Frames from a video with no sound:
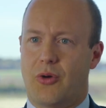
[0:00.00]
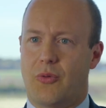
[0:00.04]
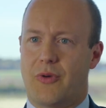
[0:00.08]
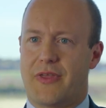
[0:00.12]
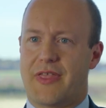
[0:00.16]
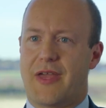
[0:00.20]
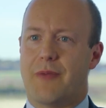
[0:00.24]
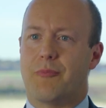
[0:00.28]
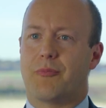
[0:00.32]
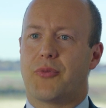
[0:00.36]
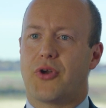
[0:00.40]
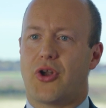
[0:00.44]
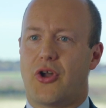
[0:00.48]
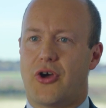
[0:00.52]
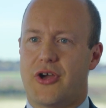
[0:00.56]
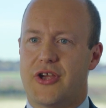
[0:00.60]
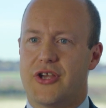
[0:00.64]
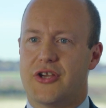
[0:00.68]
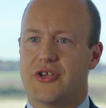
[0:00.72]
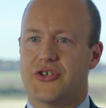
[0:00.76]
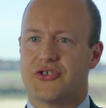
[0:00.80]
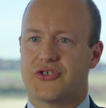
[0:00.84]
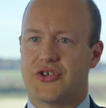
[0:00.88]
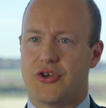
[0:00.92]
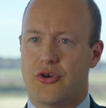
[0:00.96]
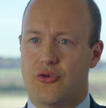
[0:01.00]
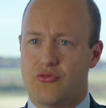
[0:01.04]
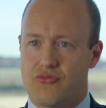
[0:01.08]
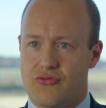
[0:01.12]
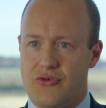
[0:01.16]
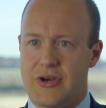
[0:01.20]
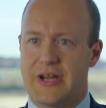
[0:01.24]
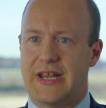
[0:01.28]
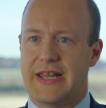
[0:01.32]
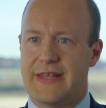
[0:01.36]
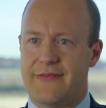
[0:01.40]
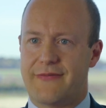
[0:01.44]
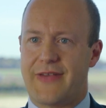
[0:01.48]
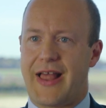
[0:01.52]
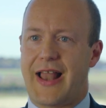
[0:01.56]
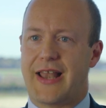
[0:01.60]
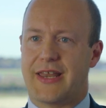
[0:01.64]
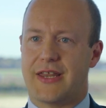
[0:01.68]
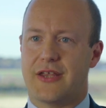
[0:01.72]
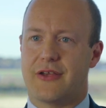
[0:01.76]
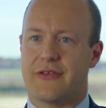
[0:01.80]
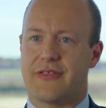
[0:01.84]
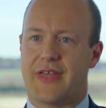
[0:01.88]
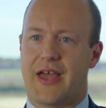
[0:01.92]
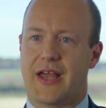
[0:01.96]
with employers who really
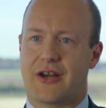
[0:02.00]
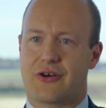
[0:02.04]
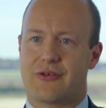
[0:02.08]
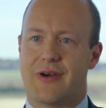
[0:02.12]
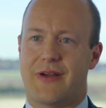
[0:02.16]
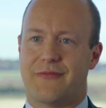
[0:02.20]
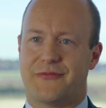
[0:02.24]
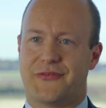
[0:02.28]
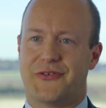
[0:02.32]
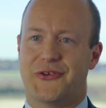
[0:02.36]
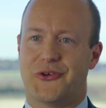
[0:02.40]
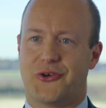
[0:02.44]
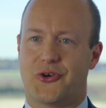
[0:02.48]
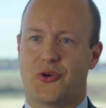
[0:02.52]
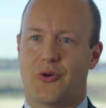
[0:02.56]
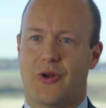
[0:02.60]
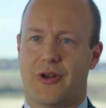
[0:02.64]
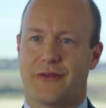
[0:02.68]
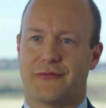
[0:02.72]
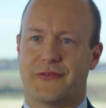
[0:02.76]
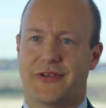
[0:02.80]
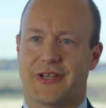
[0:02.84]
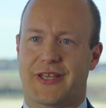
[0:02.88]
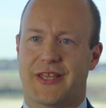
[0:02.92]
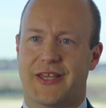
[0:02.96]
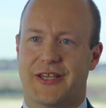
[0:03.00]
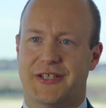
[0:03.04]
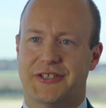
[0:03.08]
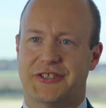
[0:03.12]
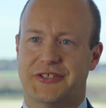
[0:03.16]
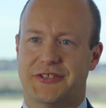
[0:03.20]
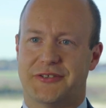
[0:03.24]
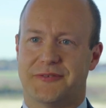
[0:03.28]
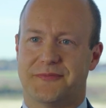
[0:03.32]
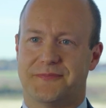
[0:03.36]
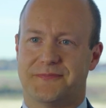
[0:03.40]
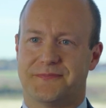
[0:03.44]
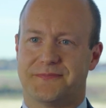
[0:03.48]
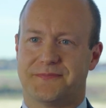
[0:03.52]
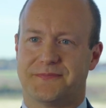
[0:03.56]
value that Cranfield qualification.